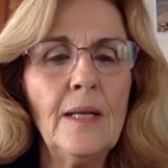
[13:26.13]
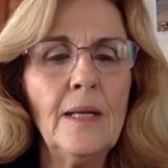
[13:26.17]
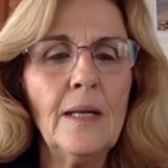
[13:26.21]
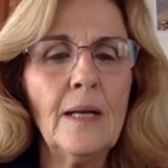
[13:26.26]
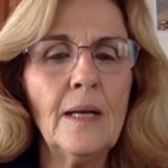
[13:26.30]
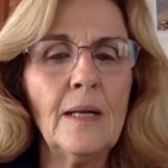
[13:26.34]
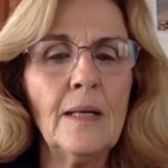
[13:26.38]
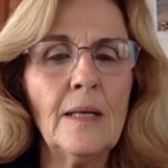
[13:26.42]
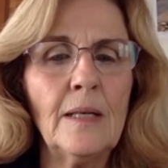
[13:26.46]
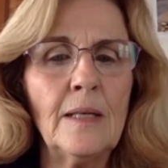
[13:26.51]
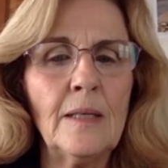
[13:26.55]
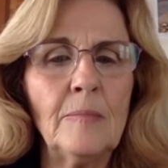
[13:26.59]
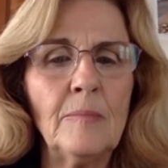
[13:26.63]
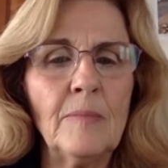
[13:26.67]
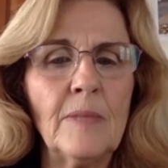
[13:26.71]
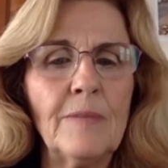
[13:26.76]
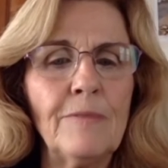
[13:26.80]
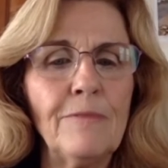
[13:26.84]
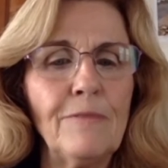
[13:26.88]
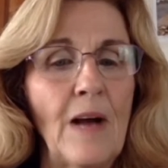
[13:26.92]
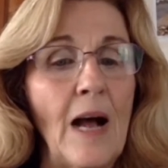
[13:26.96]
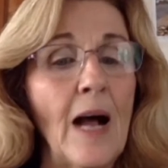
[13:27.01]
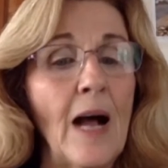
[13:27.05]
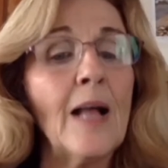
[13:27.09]
Um, the
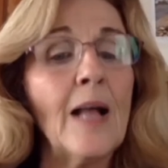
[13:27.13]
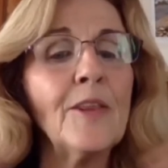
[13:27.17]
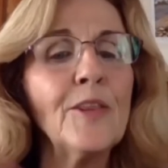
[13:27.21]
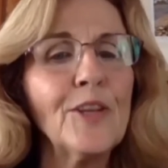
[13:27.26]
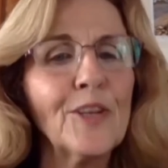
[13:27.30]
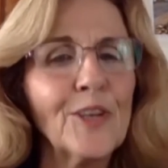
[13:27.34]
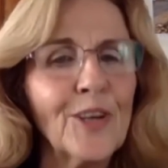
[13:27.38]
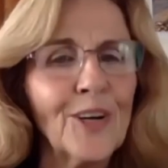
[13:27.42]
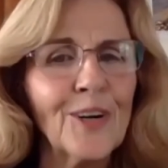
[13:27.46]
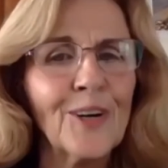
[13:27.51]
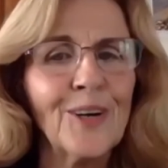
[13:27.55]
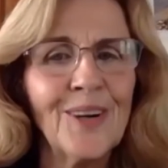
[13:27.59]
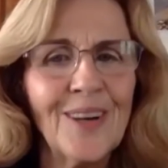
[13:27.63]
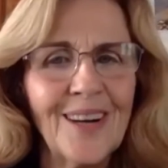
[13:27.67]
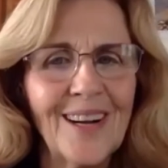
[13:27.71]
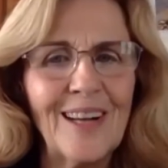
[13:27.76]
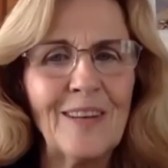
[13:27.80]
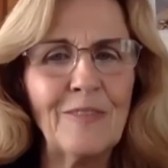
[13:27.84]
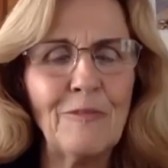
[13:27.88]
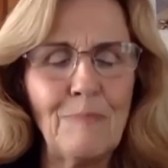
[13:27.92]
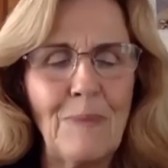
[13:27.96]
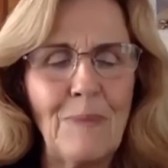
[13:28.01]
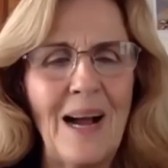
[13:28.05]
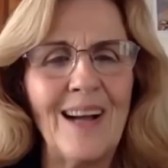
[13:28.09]
father
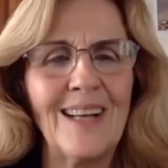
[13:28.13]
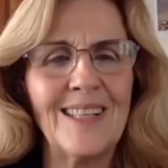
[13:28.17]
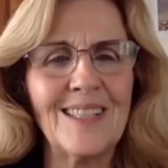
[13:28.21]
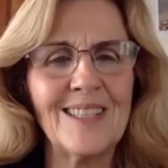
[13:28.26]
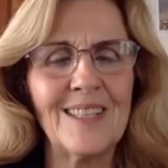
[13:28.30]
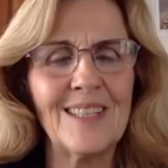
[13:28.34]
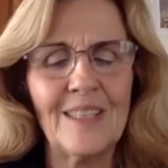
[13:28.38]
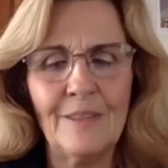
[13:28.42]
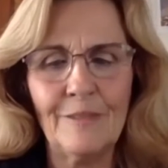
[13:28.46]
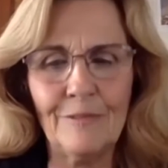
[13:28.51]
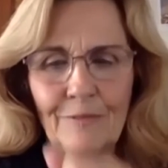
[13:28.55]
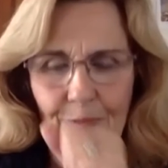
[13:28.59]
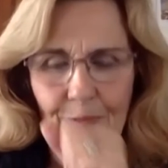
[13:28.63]
of positive,